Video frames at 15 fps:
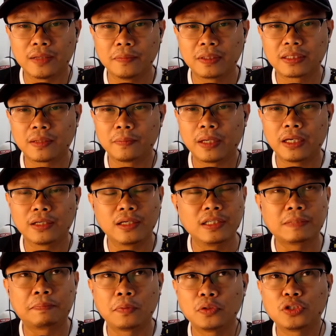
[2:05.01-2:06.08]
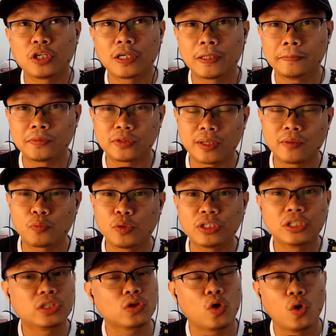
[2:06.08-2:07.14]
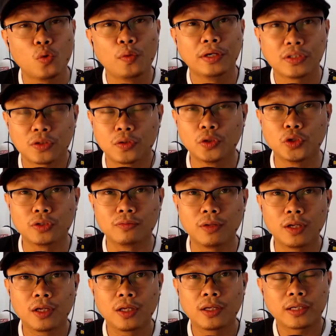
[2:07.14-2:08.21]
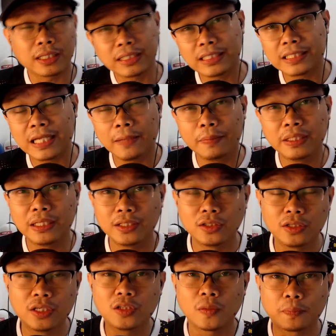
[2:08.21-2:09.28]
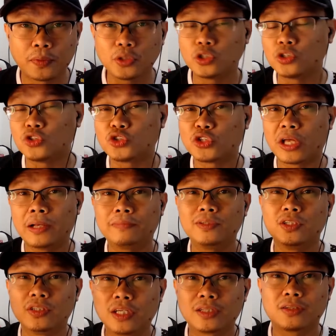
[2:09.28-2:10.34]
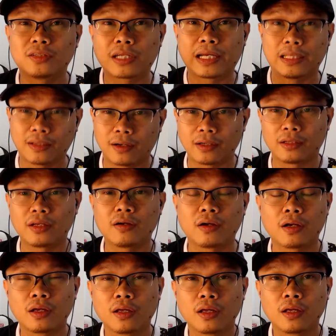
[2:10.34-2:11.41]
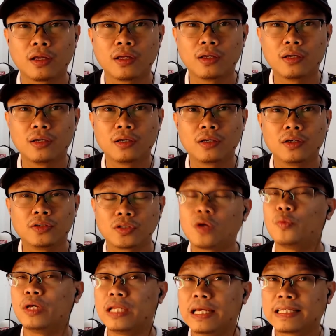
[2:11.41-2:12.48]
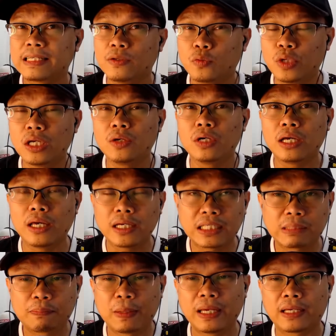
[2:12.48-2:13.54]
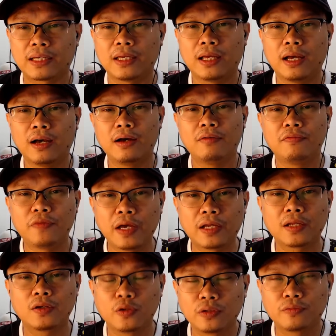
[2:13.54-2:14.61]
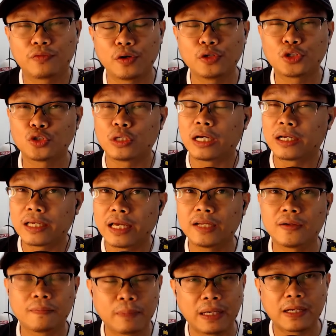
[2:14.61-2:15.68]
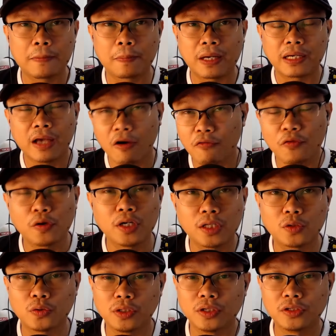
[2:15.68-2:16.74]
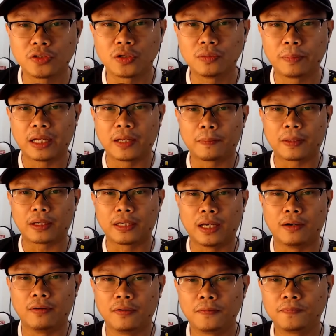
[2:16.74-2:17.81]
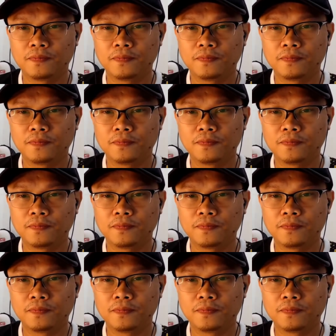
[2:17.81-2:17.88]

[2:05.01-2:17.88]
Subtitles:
Ibig sabihin, he's pushing himself, which is always good. Kasi sinabi niya, you need to push yourself, you need to train harder. So we expect a very good version again of Manny Pacquiao, 42 years old Manny Pacquiao.